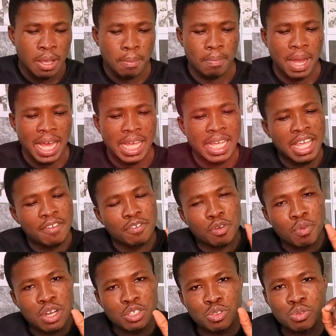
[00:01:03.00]
But if you
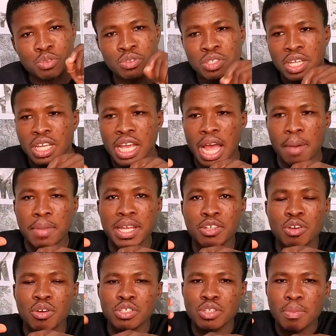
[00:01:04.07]
want to,
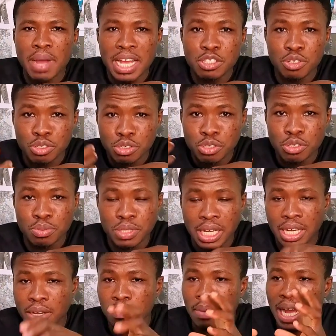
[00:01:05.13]
customize your YouTube
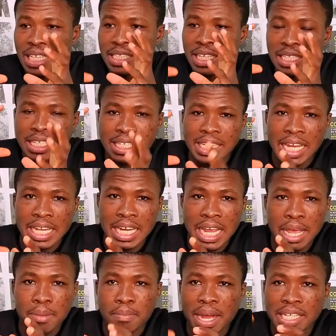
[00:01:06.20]
channel by changing the
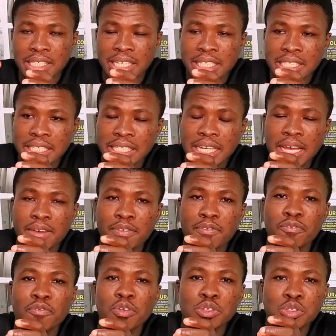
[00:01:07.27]
name, by changing the
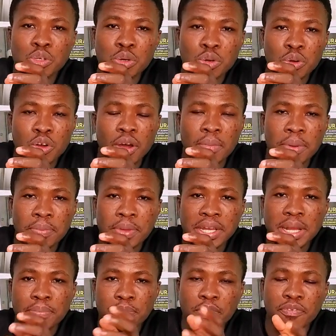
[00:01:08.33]
photo or maybe
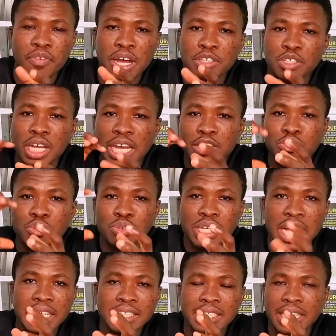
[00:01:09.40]
the profile, you can do
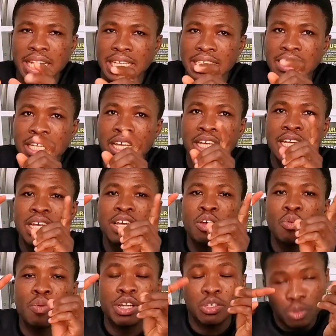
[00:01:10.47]
that in
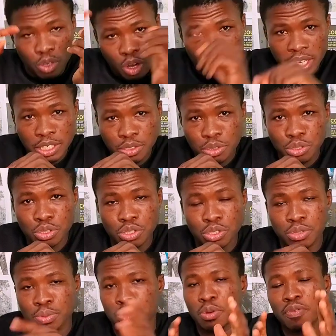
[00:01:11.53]
when you log into
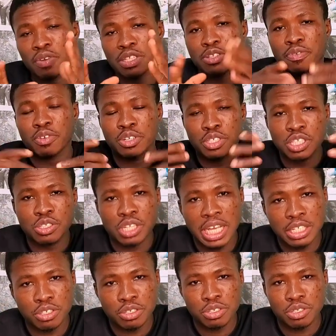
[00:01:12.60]
YouTube. So first of all, you need to
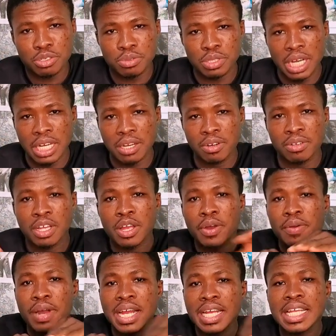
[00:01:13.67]
get your YouTube channel
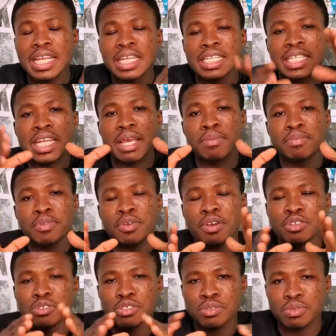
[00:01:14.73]
ready, name your
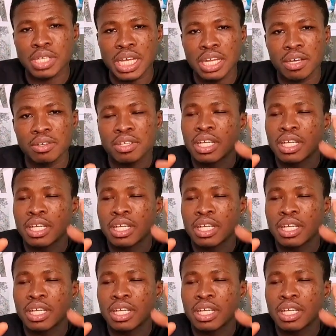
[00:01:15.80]
YouTube channel,